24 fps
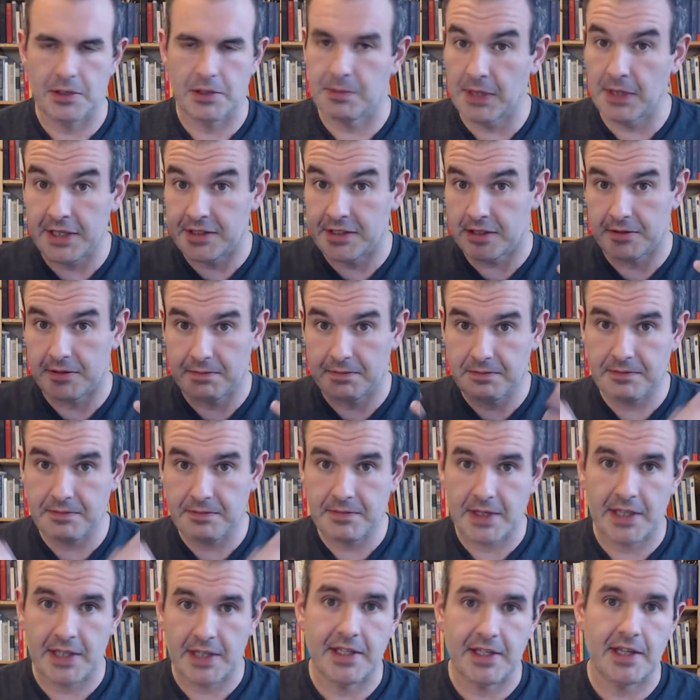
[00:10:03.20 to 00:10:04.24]
blend it,
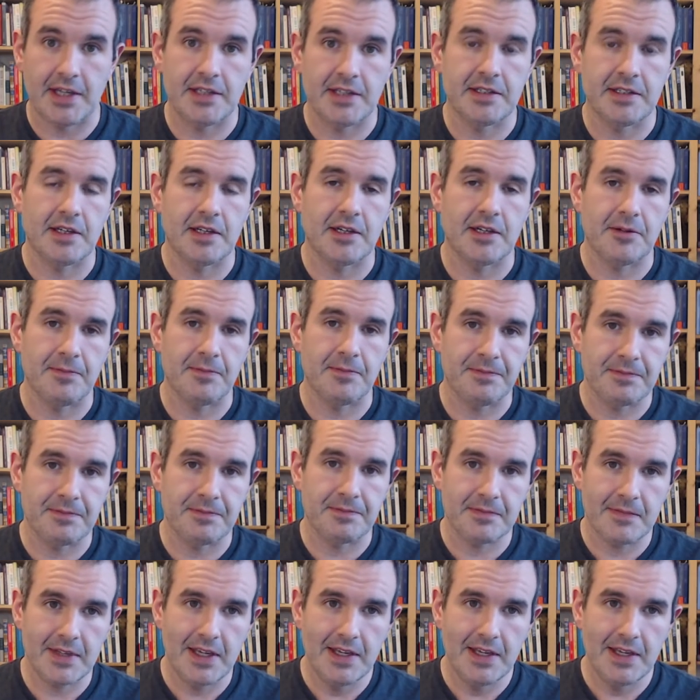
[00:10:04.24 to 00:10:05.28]
and then
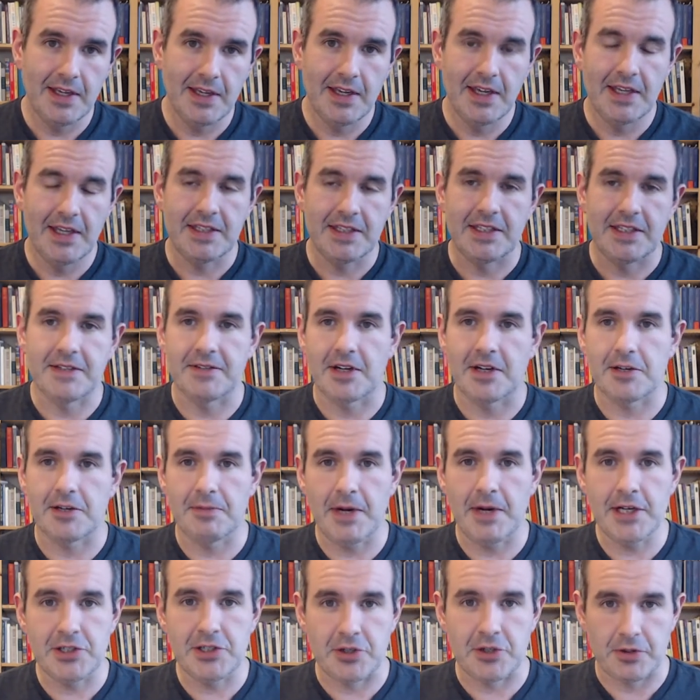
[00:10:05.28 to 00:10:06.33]
you got your
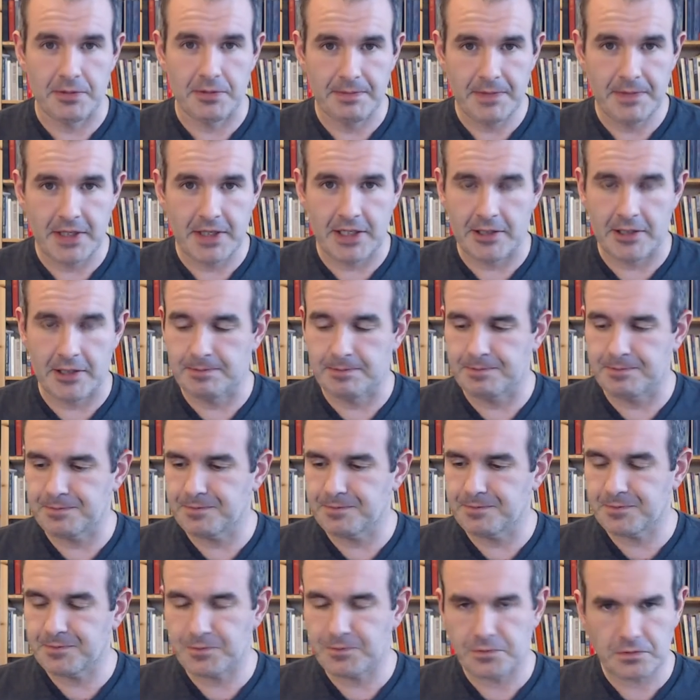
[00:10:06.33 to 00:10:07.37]
baijiu.
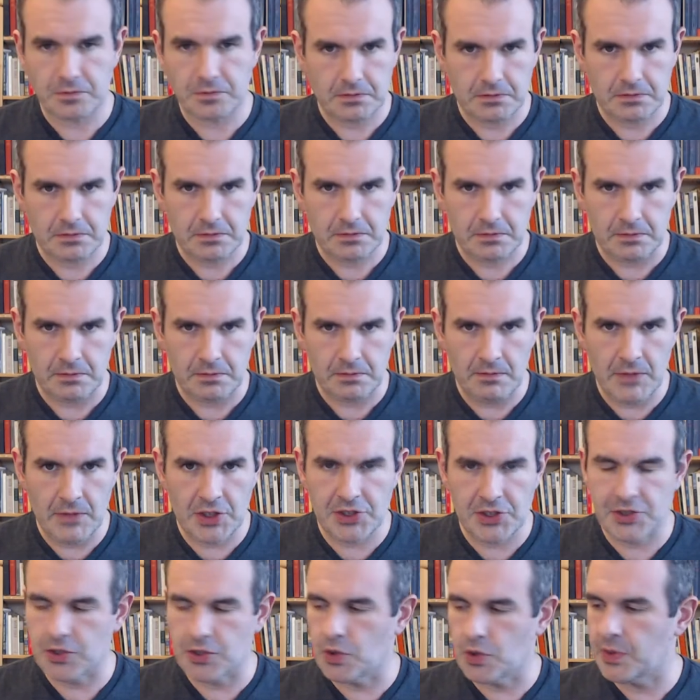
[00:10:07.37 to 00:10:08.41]

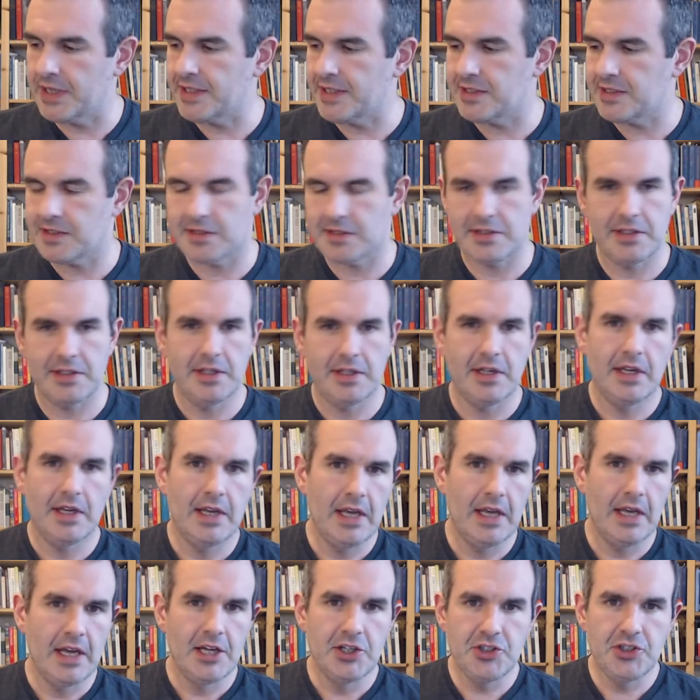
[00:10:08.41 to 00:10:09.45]
So it's
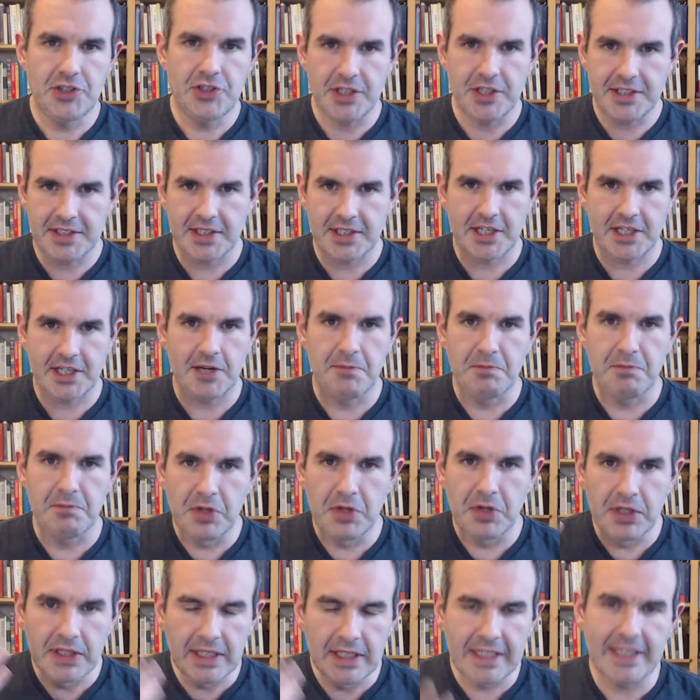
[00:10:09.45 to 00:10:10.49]
just a
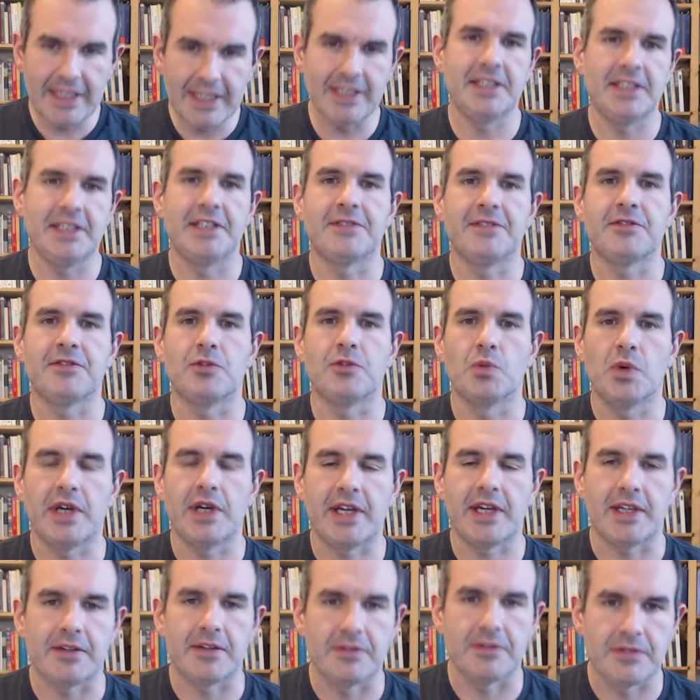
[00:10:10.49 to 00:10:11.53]
completely different
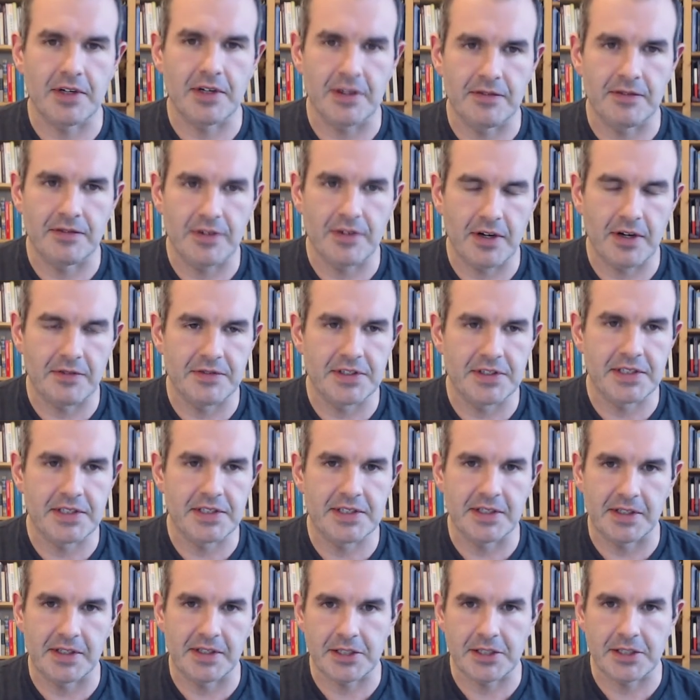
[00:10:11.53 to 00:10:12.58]
way of
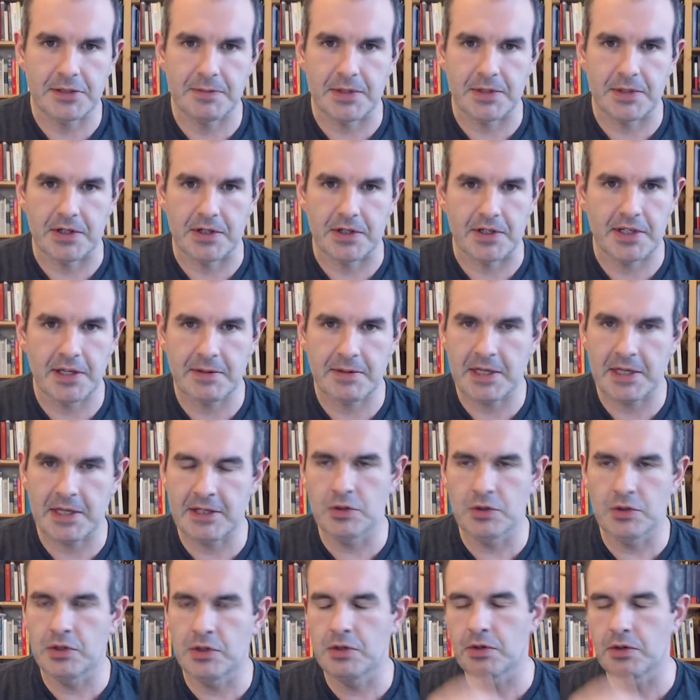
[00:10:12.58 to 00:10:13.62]
distilling spirit. I
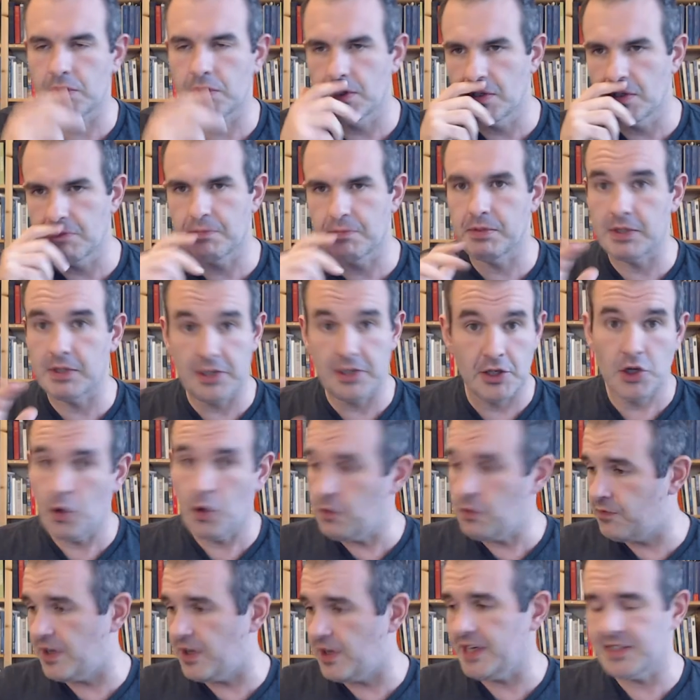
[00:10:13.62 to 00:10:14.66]
mean, you
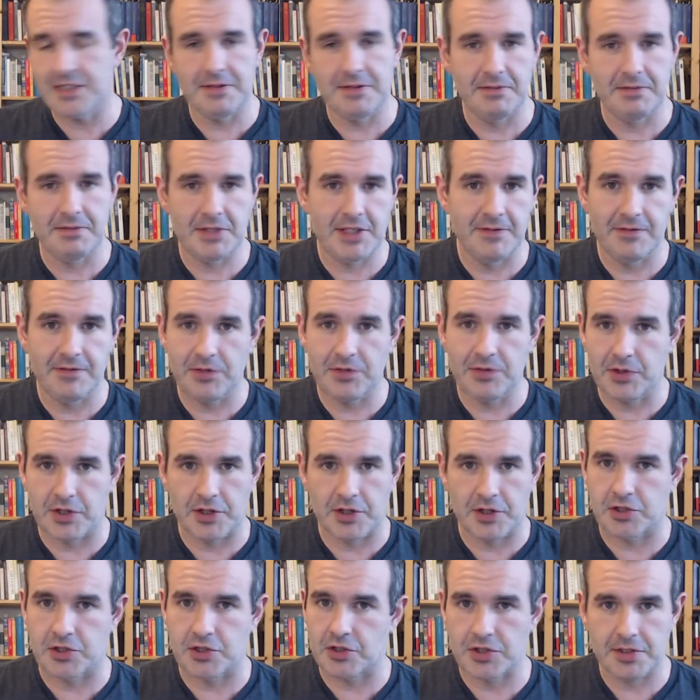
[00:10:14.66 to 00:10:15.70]
go find some
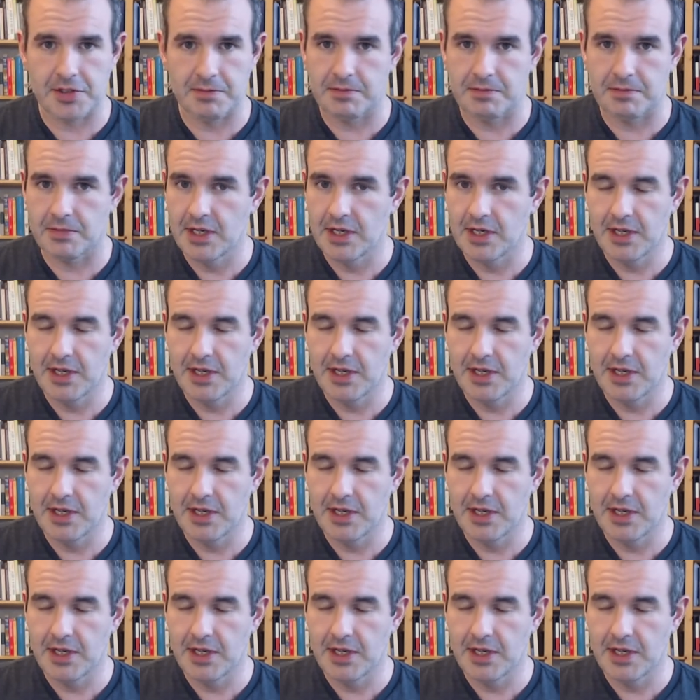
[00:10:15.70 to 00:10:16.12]
footage or some